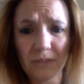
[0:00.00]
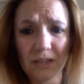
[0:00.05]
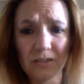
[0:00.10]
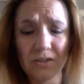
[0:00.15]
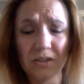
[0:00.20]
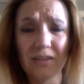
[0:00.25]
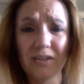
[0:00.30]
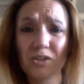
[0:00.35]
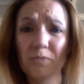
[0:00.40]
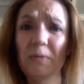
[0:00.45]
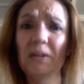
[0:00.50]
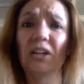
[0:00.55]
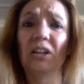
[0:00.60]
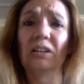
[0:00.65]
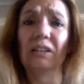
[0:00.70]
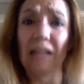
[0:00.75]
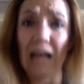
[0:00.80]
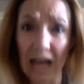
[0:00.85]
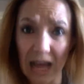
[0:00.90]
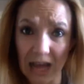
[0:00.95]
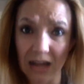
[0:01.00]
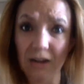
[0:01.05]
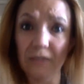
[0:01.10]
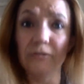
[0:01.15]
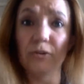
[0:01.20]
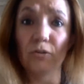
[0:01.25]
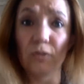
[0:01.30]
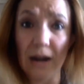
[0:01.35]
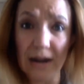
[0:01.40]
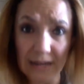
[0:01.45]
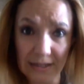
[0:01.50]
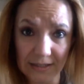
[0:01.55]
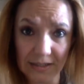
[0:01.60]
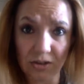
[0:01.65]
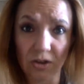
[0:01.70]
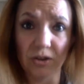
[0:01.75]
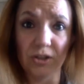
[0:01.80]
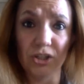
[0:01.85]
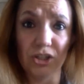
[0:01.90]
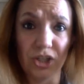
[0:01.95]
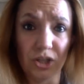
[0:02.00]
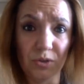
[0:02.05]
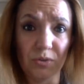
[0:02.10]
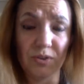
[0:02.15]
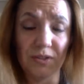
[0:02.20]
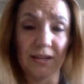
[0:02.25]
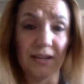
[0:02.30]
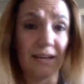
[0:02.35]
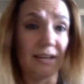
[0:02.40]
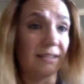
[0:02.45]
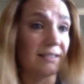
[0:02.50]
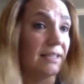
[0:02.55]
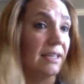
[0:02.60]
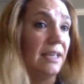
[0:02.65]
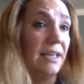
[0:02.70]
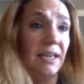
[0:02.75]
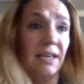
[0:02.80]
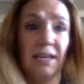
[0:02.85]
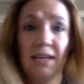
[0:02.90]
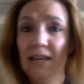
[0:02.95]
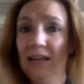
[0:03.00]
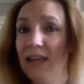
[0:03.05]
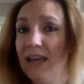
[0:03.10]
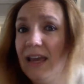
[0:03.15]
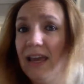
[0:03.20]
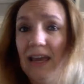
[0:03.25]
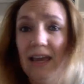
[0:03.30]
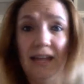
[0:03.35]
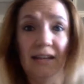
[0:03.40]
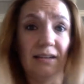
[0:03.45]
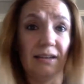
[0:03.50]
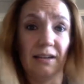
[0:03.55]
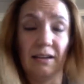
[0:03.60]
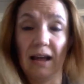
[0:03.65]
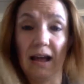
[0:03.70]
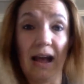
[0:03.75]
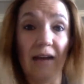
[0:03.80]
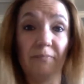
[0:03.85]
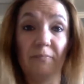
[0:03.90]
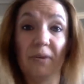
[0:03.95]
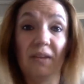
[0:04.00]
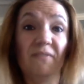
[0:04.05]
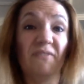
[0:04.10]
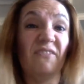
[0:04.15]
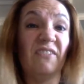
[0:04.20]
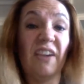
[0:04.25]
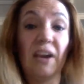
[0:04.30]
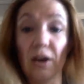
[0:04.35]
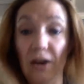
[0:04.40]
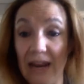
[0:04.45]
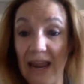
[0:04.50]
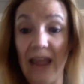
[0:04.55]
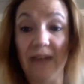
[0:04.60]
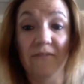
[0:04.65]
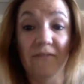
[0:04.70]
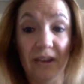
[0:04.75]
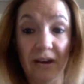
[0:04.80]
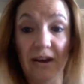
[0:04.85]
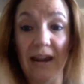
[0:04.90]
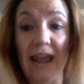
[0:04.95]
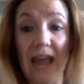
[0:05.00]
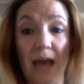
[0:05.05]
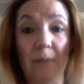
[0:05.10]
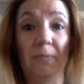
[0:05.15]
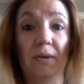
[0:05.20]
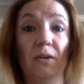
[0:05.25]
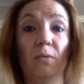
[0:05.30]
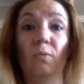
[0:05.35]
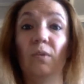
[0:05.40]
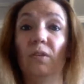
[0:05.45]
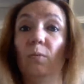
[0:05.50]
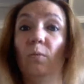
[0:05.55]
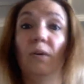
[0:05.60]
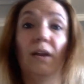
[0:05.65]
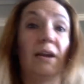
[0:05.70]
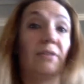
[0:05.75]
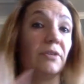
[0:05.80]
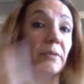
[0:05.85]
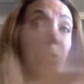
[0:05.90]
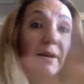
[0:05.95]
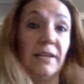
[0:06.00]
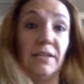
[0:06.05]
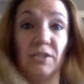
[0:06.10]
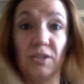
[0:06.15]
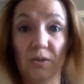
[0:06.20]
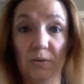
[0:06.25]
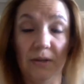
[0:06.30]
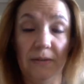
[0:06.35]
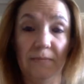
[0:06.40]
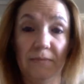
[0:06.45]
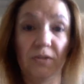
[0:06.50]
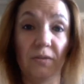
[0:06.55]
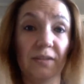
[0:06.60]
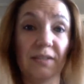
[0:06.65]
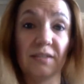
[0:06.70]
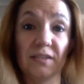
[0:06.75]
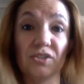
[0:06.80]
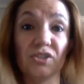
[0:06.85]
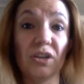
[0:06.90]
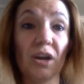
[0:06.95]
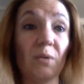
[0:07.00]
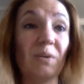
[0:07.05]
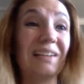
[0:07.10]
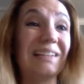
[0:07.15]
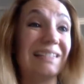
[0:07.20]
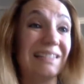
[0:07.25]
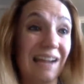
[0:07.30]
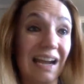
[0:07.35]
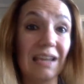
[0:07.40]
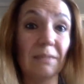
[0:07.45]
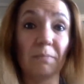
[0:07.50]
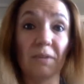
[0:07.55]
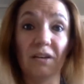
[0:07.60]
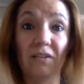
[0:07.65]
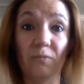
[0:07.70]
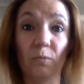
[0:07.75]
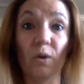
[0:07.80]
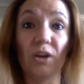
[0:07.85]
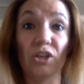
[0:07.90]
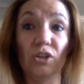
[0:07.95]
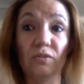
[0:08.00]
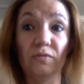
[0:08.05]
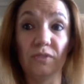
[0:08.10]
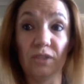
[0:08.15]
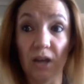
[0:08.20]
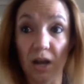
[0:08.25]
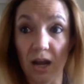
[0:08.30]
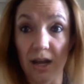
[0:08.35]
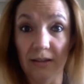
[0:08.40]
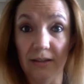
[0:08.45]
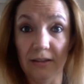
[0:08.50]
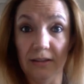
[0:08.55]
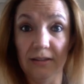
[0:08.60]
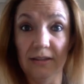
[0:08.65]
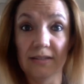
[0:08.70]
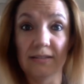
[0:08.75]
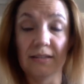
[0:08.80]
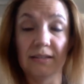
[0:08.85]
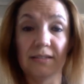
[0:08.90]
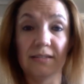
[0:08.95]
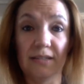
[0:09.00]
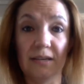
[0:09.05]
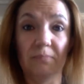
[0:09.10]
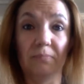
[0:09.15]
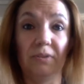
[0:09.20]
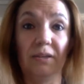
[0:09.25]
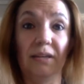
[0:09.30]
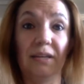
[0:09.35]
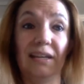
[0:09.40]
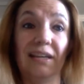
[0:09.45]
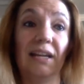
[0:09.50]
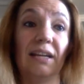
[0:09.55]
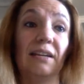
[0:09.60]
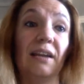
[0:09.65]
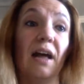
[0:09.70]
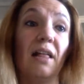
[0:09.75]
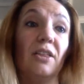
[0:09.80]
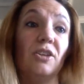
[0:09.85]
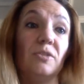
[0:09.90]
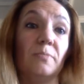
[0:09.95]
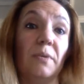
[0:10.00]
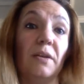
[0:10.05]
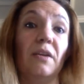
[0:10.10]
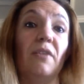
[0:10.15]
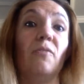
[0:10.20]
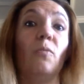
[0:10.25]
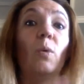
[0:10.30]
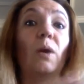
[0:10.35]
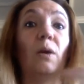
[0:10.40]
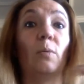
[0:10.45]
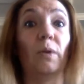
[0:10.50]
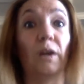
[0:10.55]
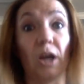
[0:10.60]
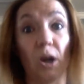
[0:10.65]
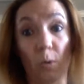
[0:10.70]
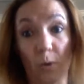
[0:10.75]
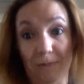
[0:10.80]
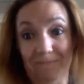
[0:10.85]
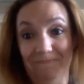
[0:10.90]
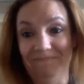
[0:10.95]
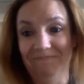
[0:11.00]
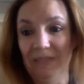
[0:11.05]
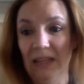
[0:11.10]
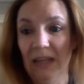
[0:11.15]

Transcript: So there's been a lot of grace on Tuesdays, and I've been very, very happy with what everybody's doing. So this is no indictment of what you've done. This is simply an acknowledgement of where we're going.